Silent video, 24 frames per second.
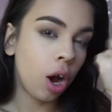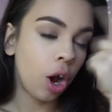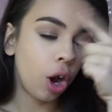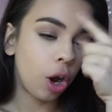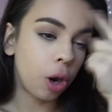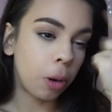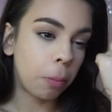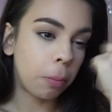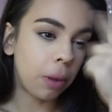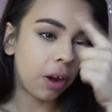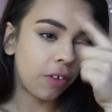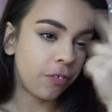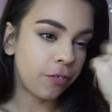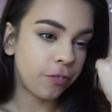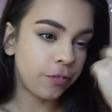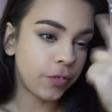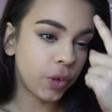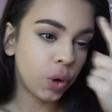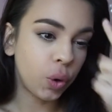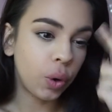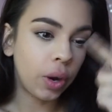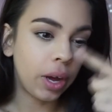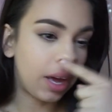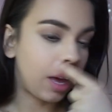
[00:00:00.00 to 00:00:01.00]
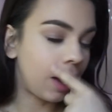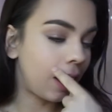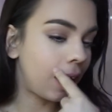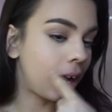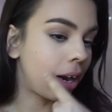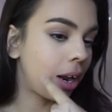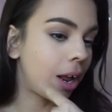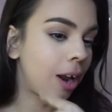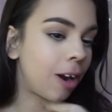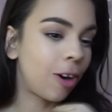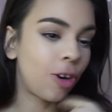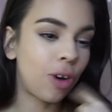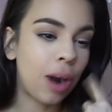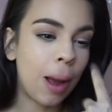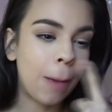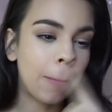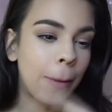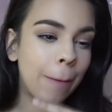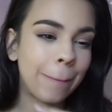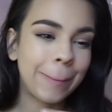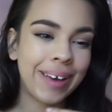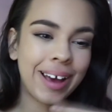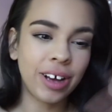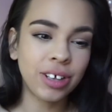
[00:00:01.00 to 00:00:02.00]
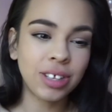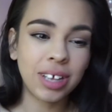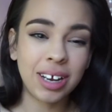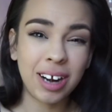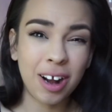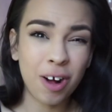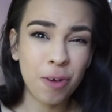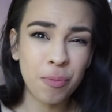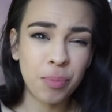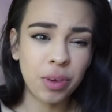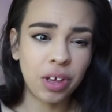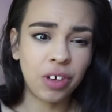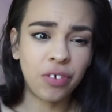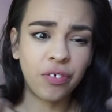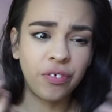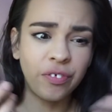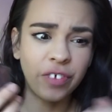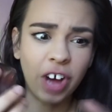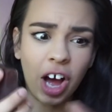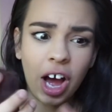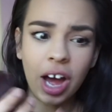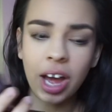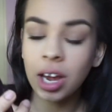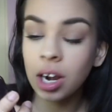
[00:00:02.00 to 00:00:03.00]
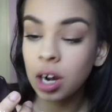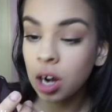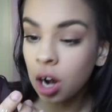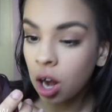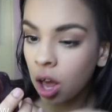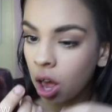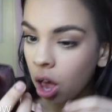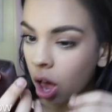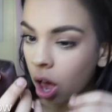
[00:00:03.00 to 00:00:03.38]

on my forehead and around my mouth and I'll be fine.